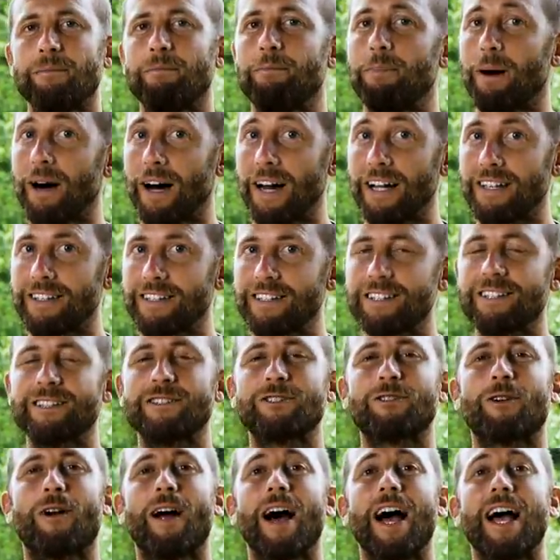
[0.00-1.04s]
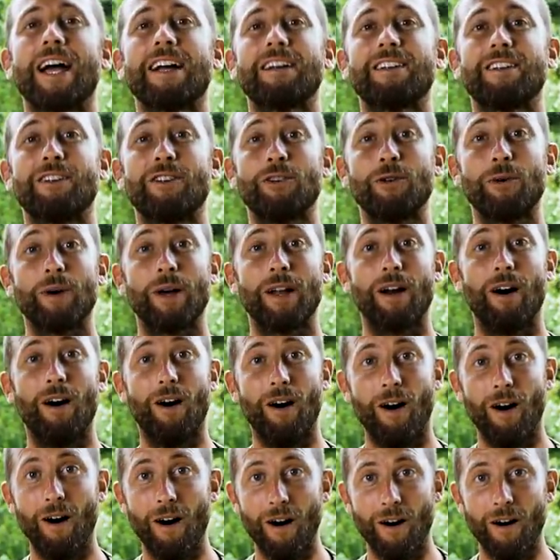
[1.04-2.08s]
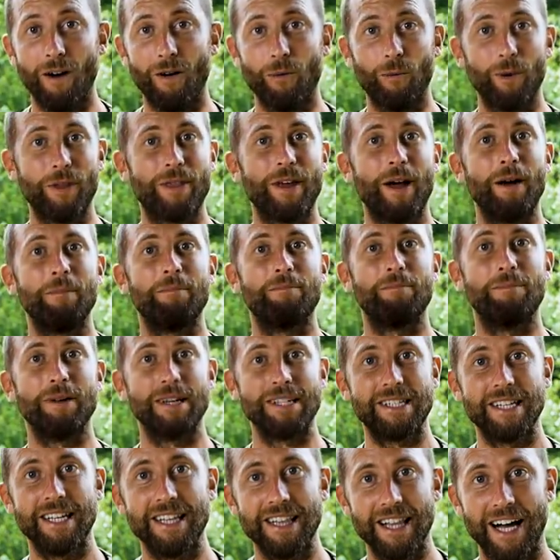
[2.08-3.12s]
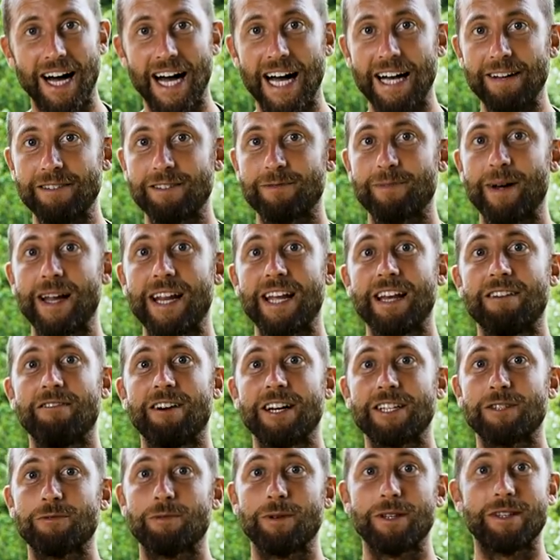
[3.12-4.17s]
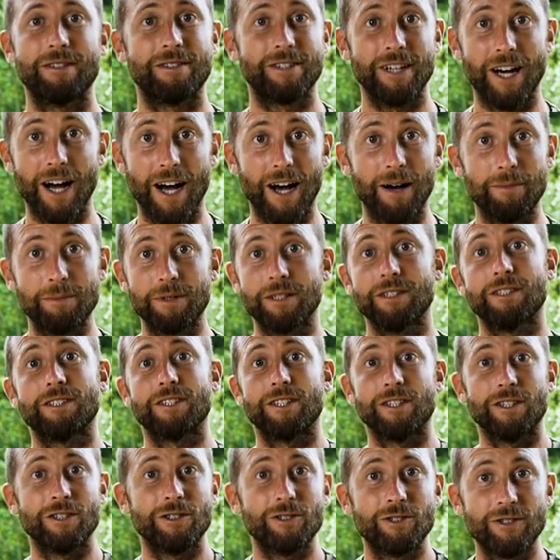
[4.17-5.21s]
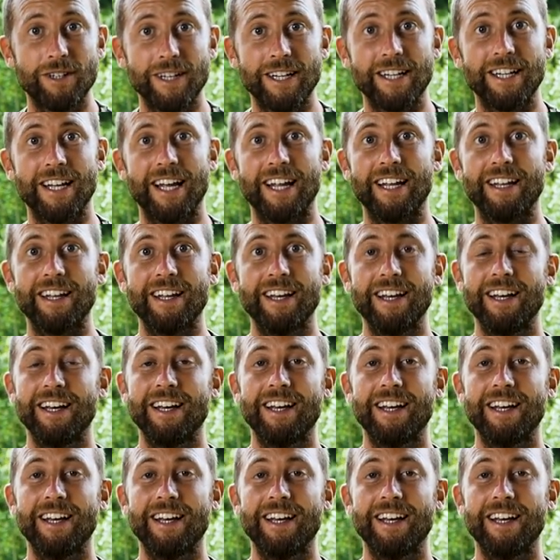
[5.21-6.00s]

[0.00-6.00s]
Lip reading: But trying to do it all with our busy lives, many of us with jobs and children and